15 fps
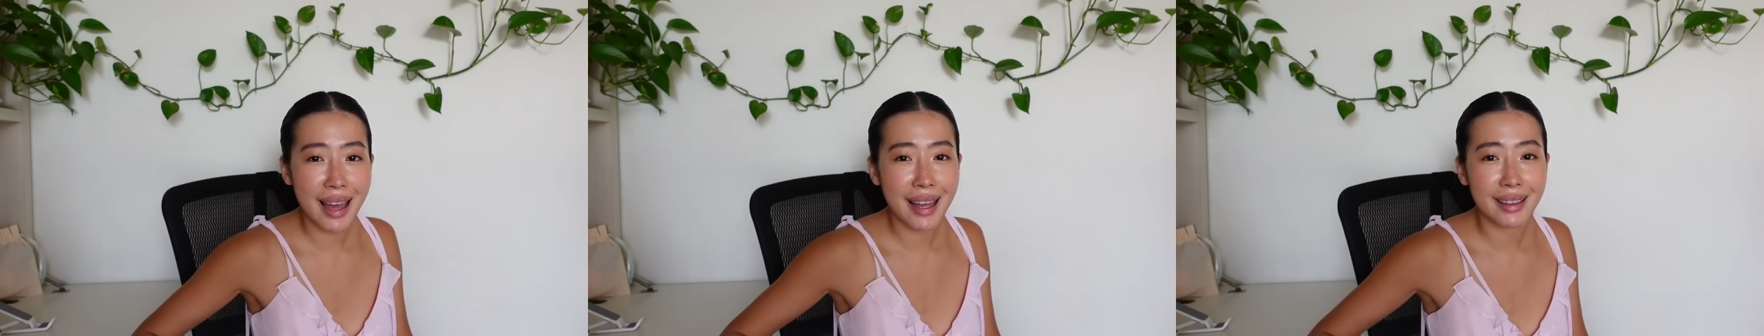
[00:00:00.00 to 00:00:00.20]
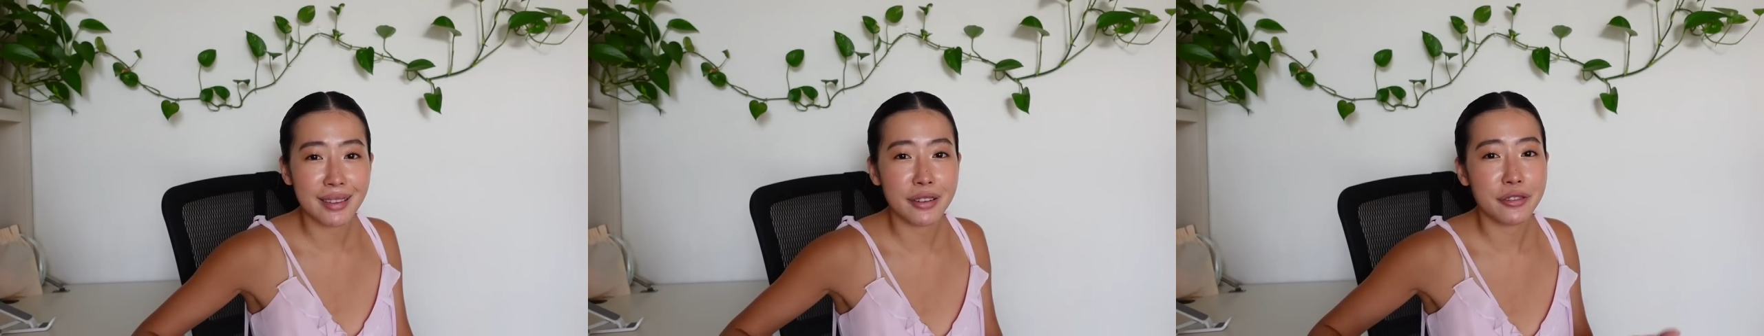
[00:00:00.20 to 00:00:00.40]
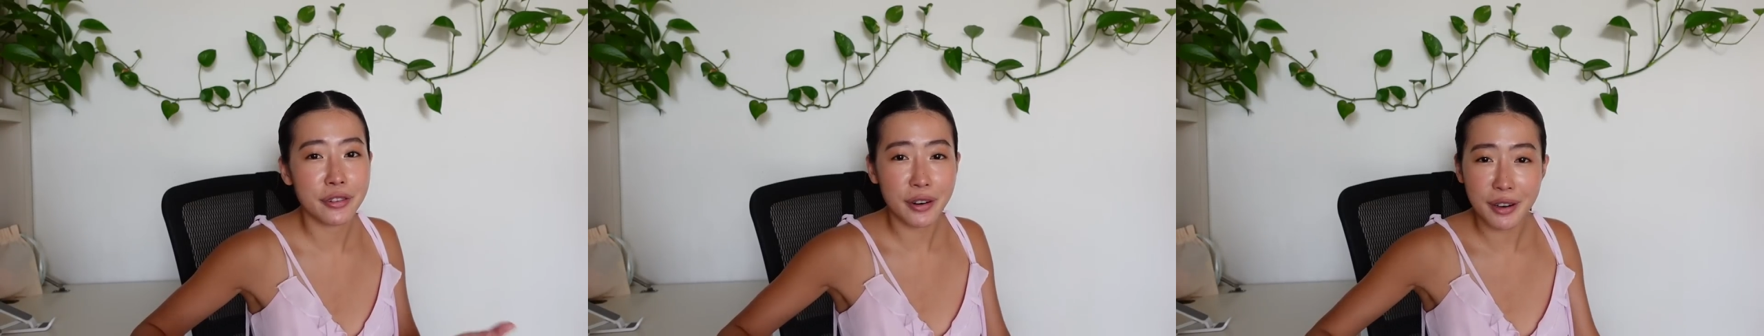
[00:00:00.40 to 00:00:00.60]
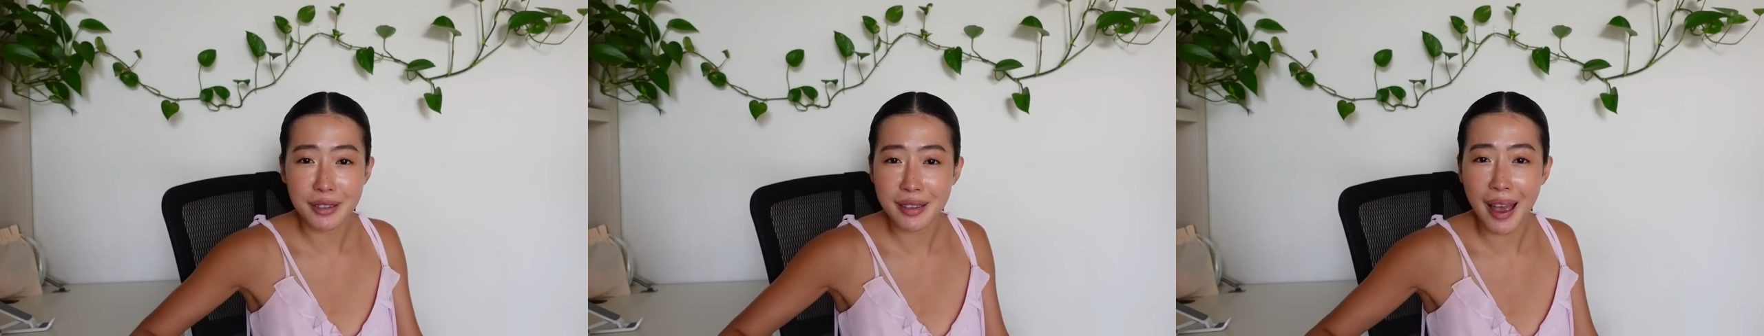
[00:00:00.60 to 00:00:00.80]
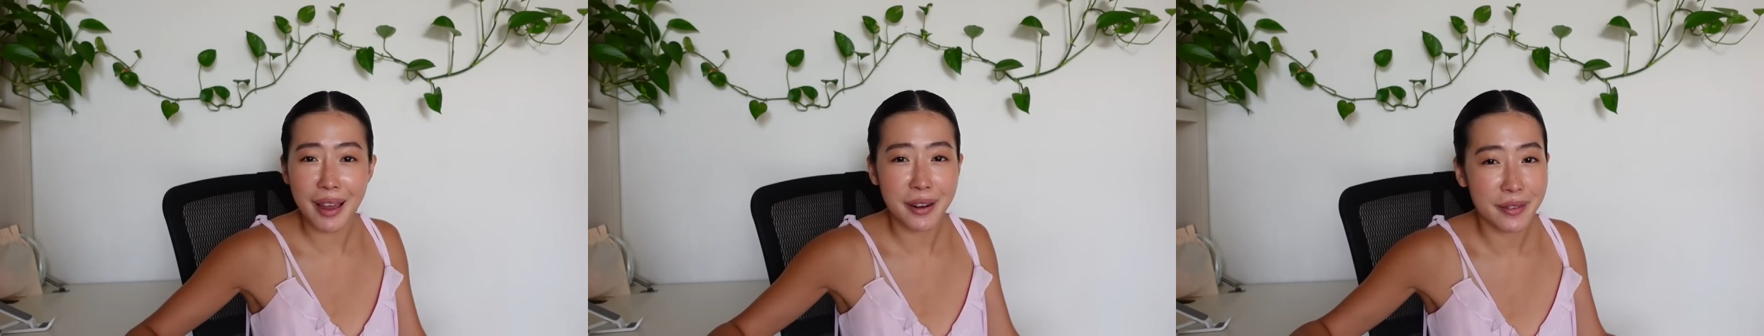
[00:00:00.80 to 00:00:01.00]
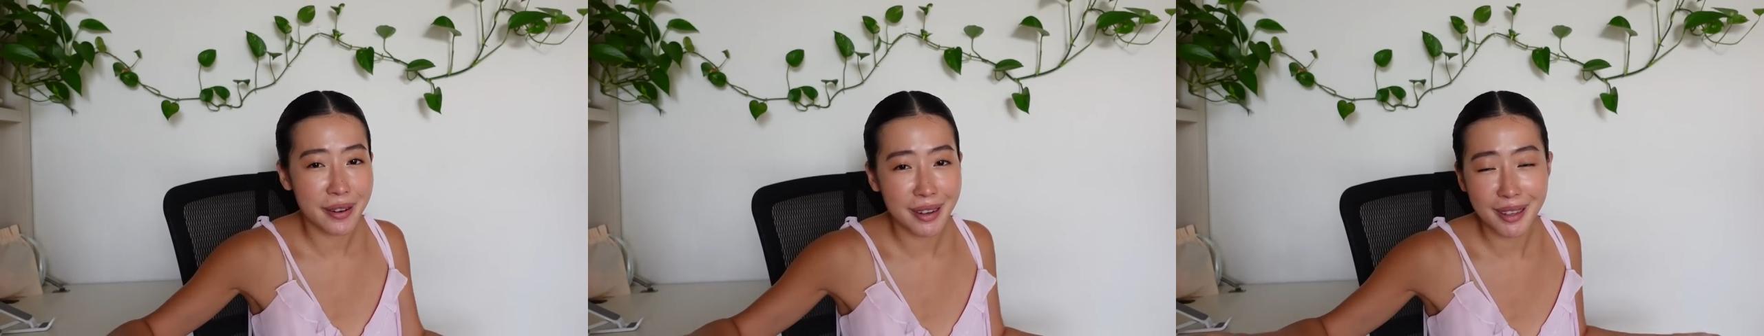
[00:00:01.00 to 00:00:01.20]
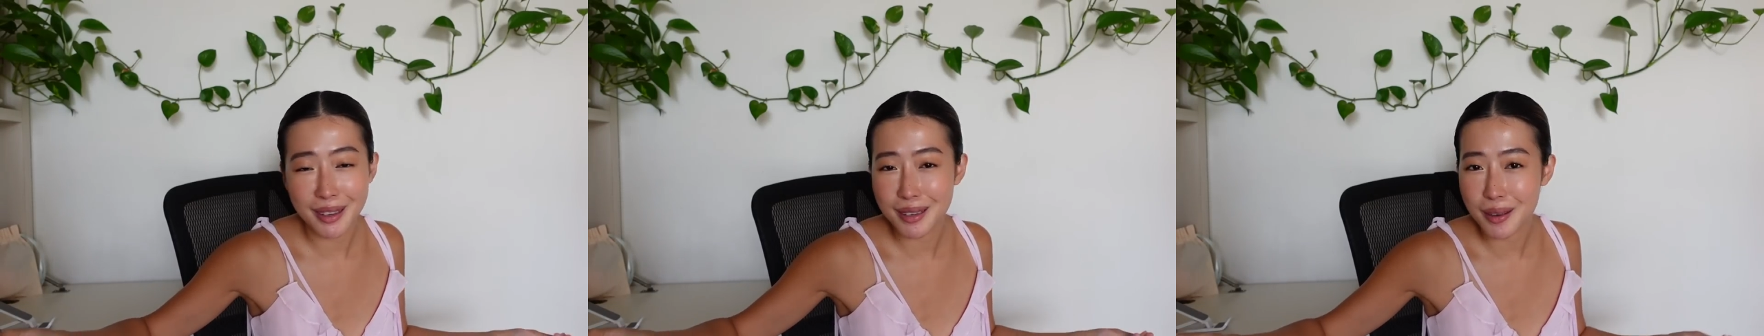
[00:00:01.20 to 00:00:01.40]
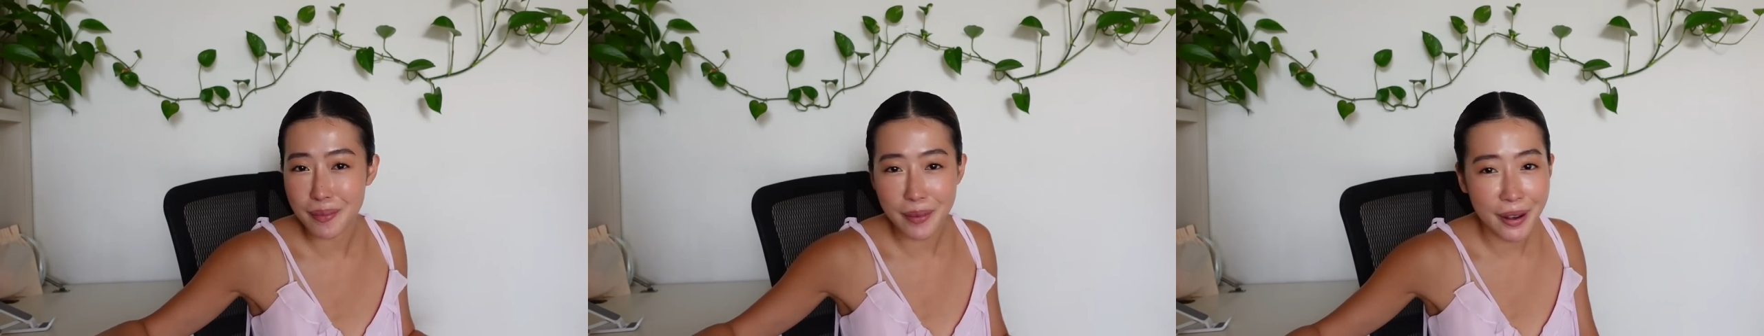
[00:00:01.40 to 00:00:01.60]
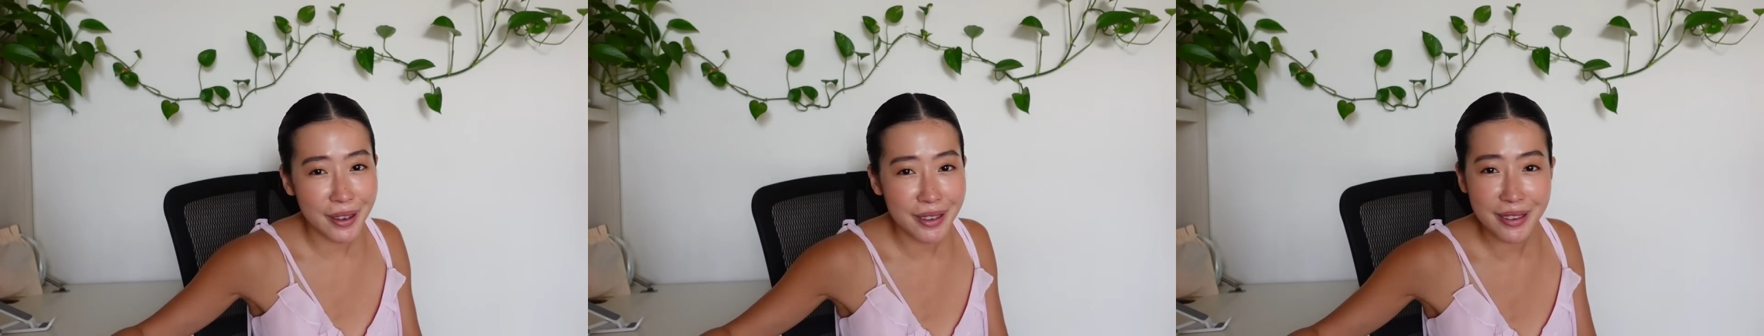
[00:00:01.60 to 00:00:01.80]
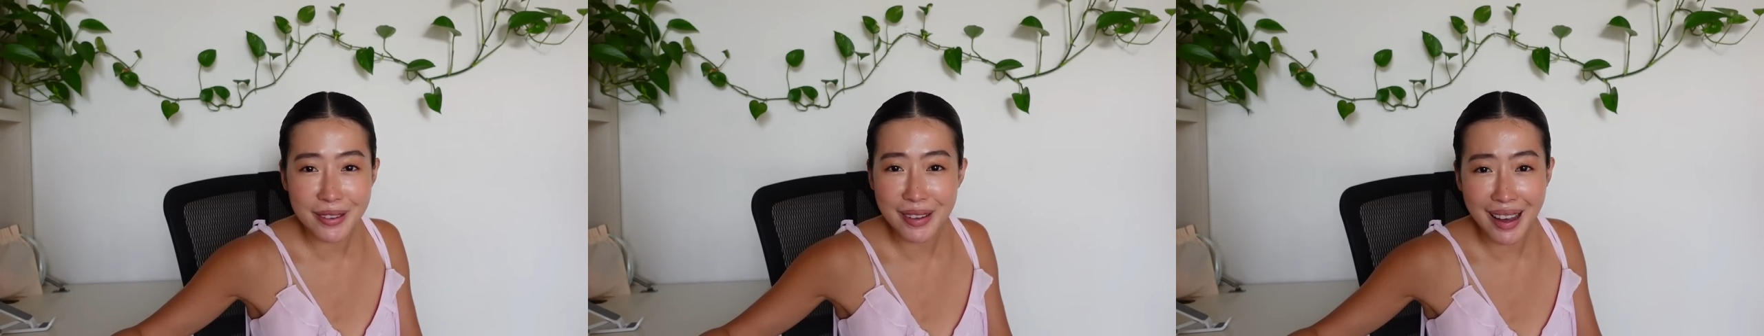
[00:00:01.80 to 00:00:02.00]
and of course I don't want to
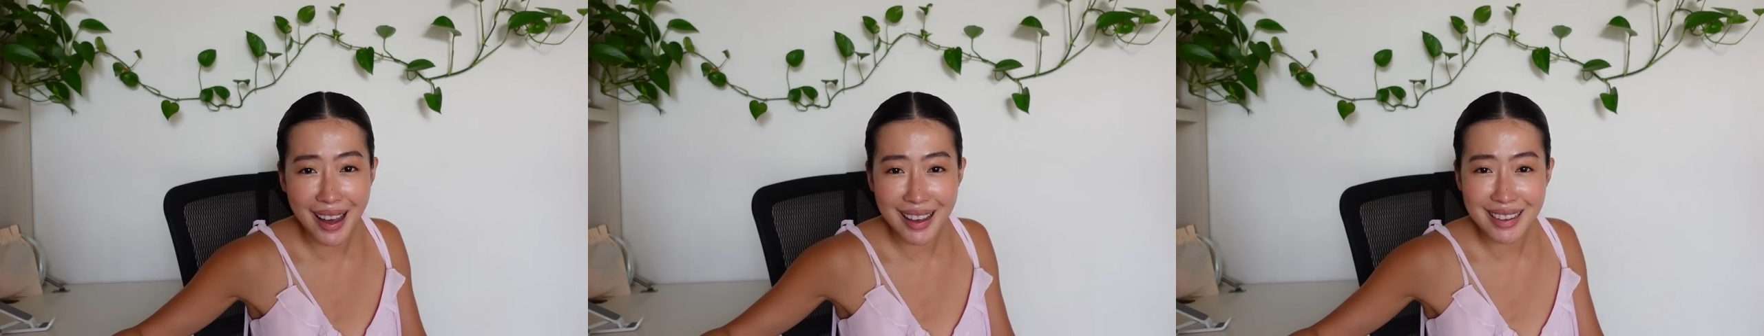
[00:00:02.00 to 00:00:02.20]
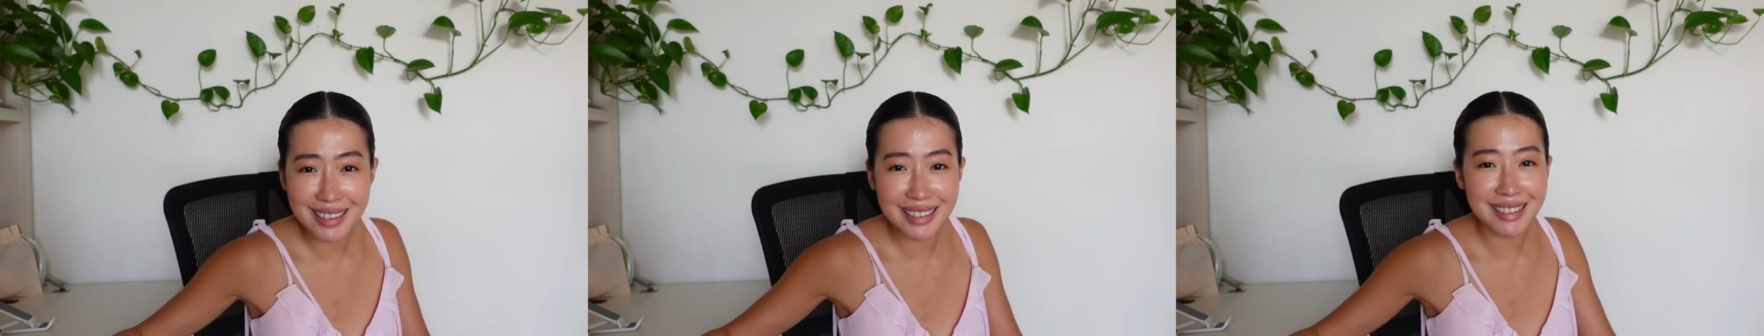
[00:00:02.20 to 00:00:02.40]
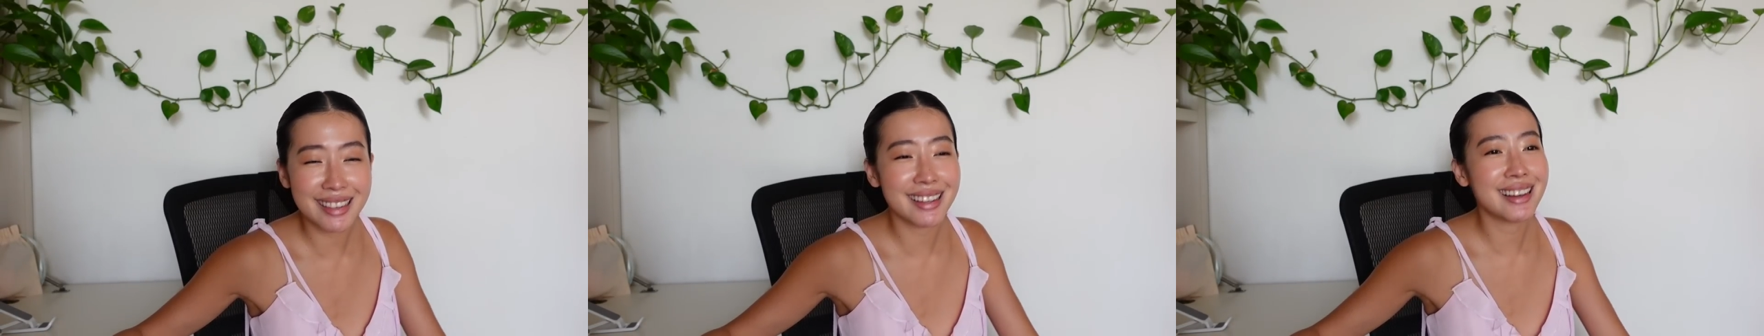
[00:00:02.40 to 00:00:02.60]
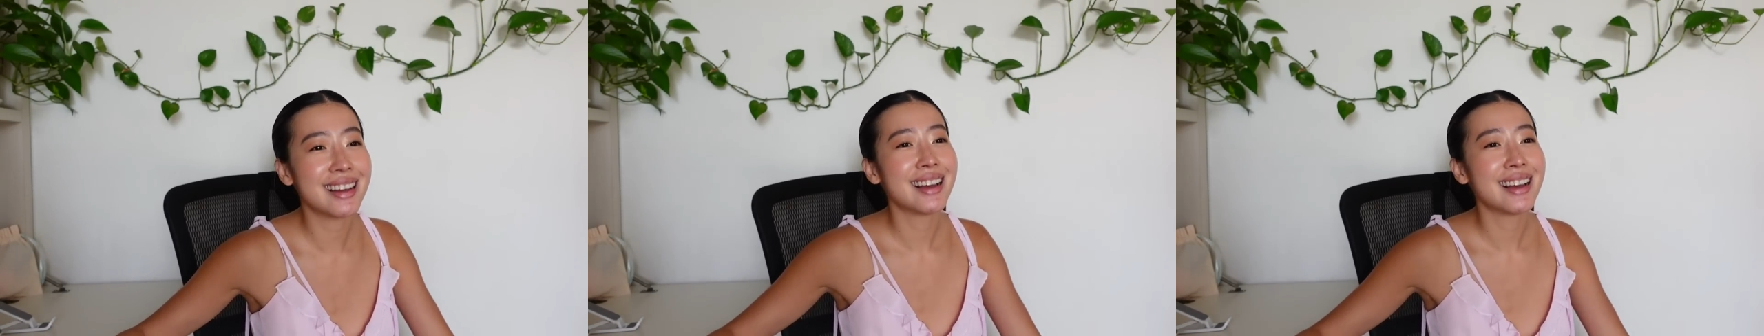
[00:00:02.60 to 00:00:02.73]
disappoint you guys.